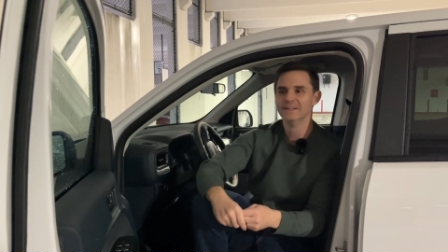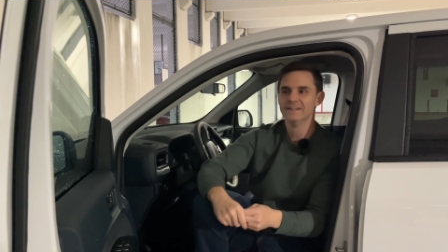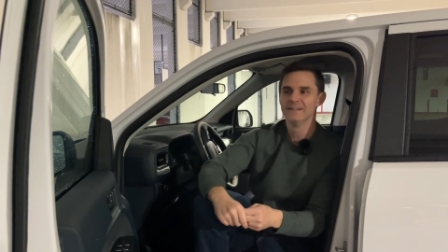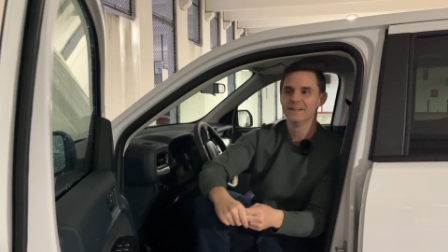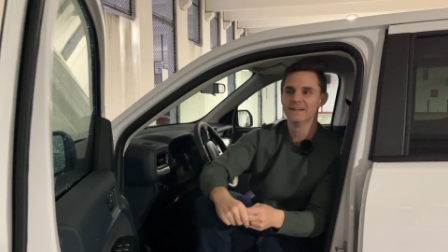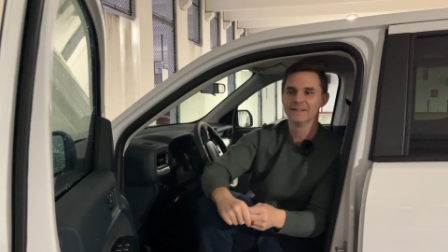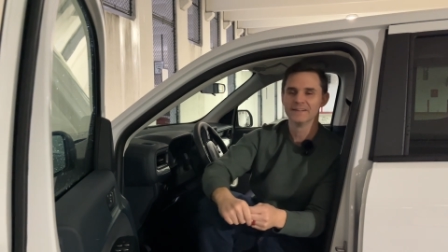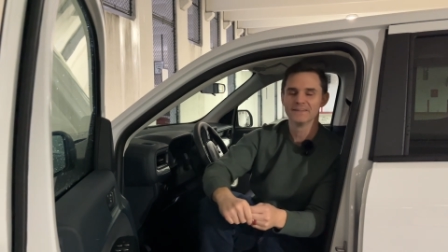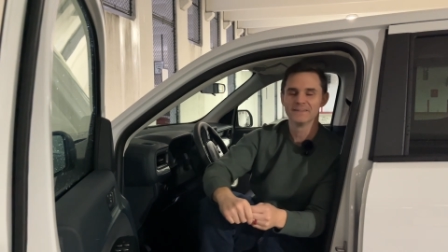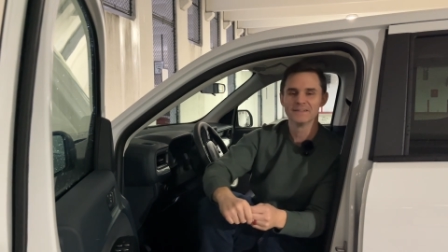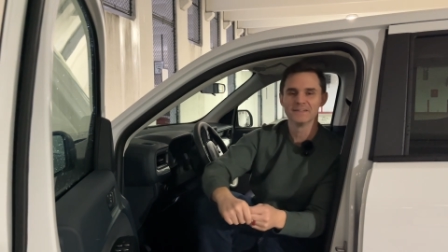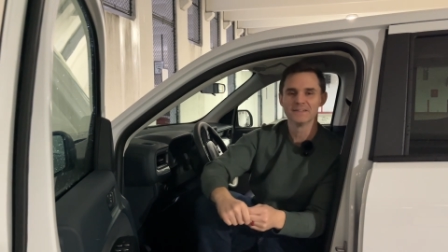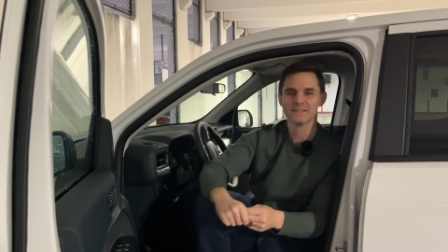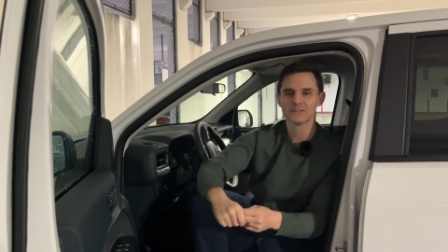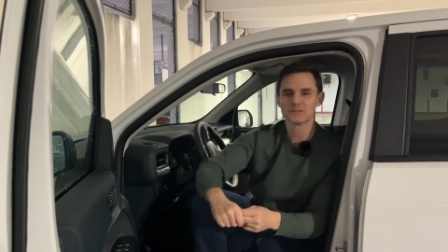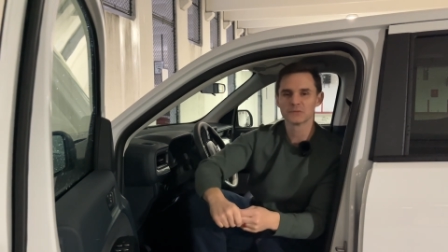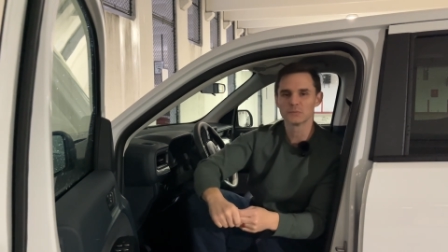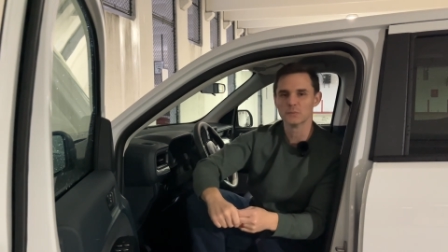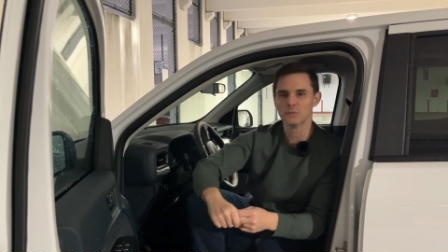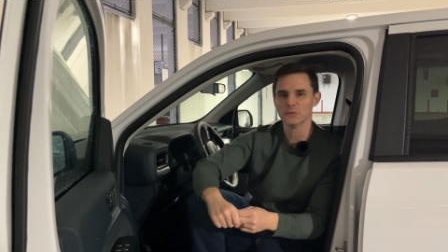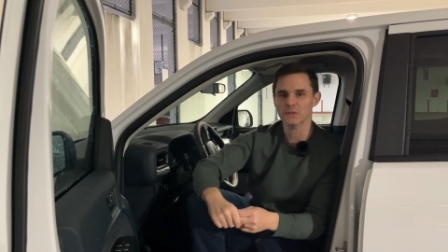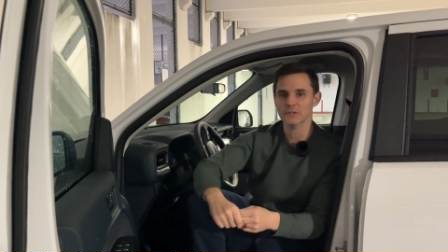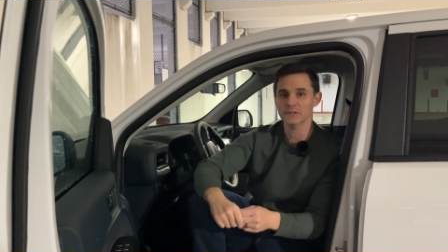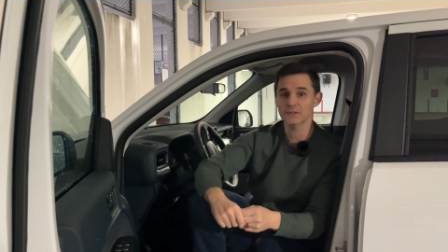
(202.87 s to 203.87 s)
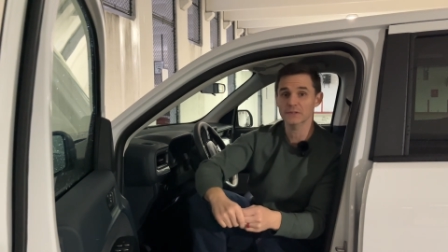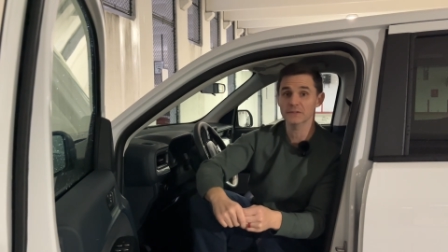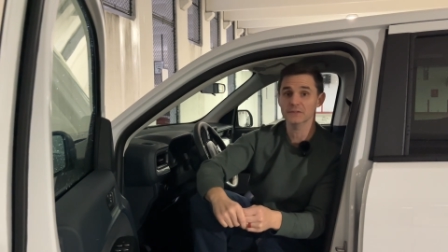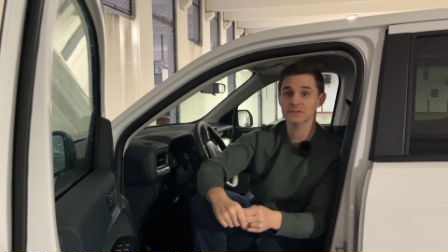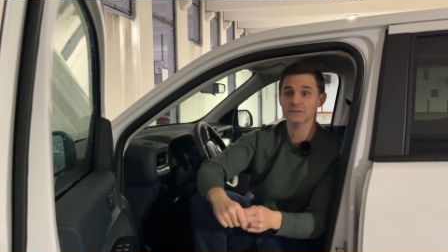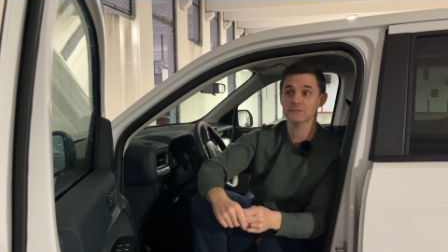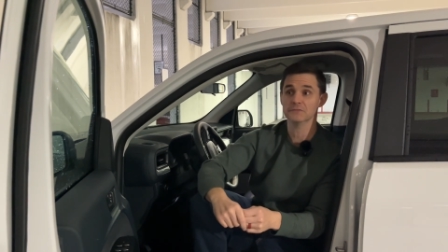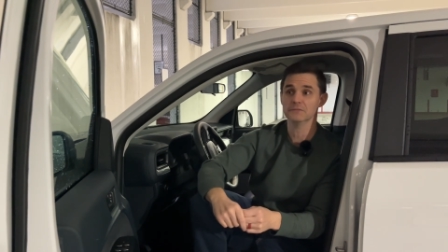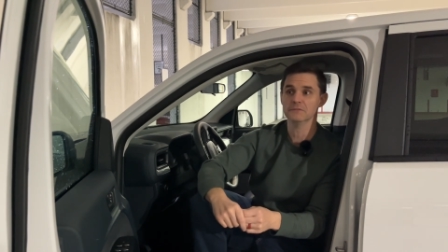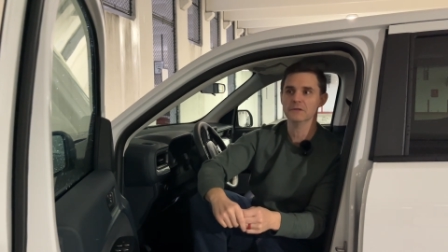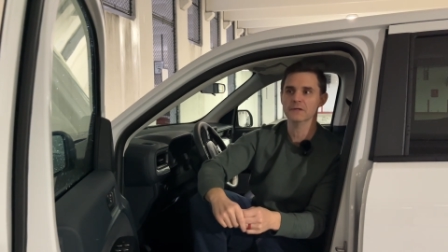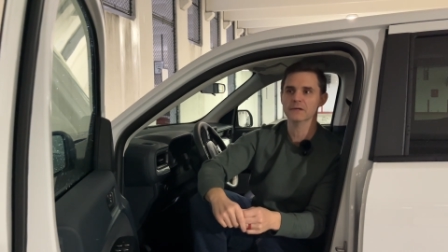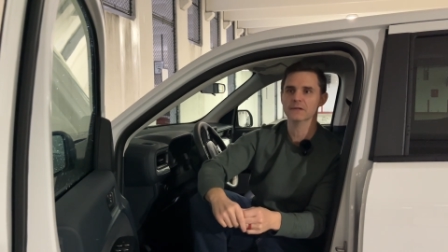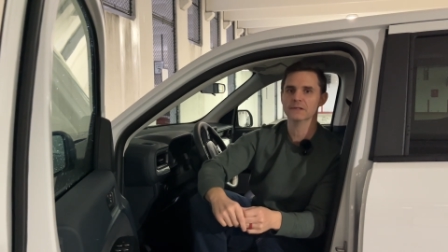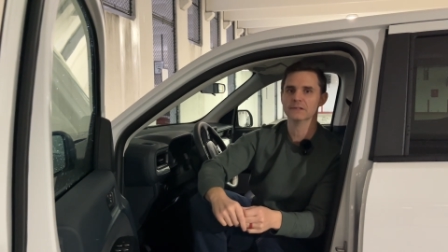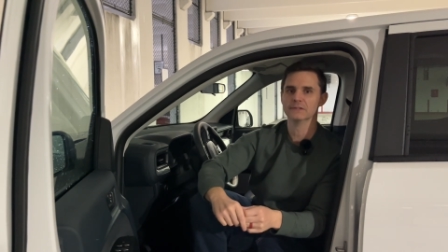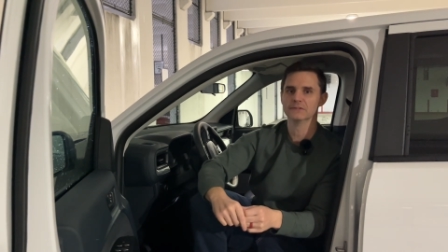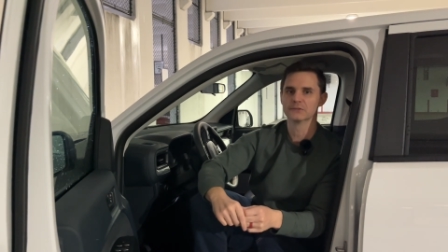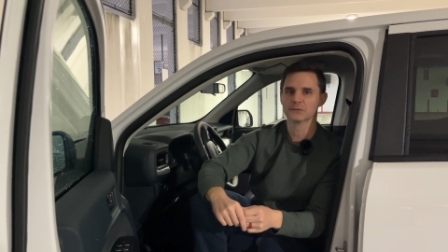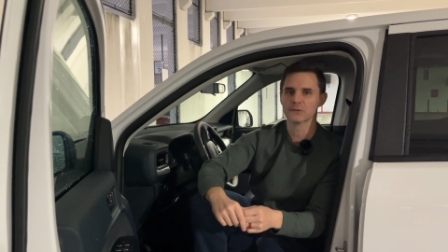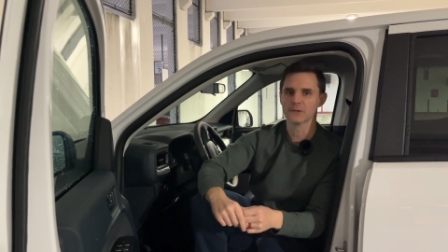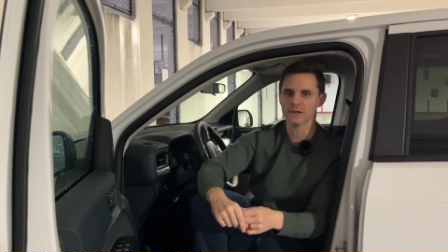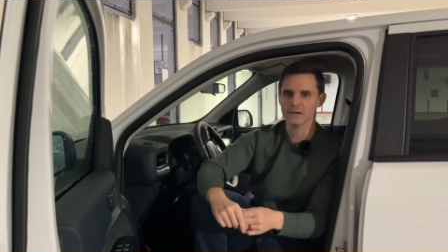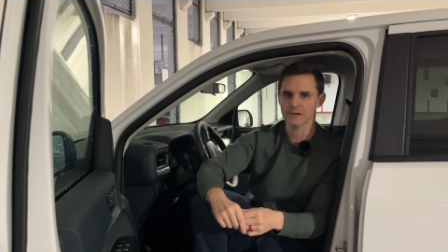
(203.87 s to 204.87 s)
in this was very
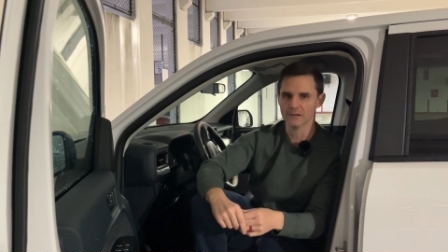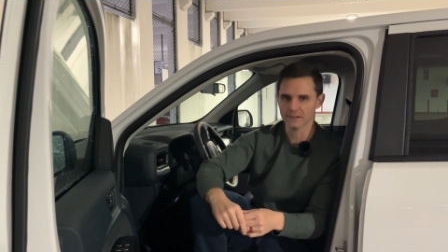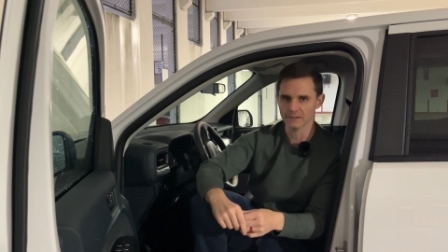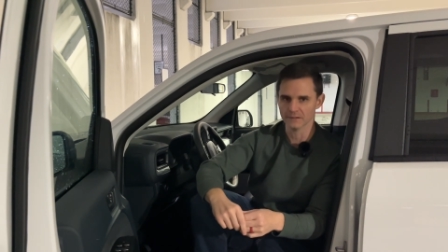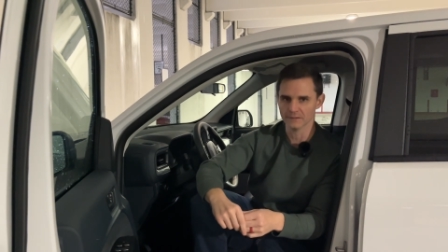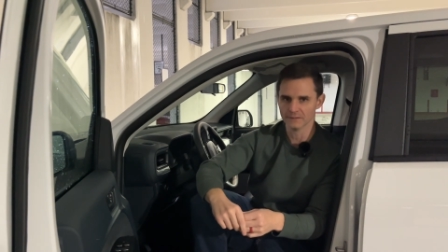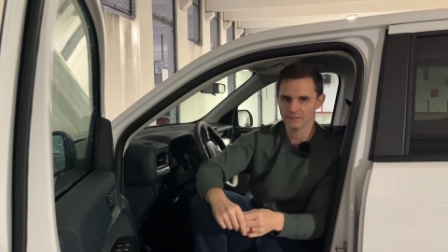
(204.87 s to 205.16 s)
strong.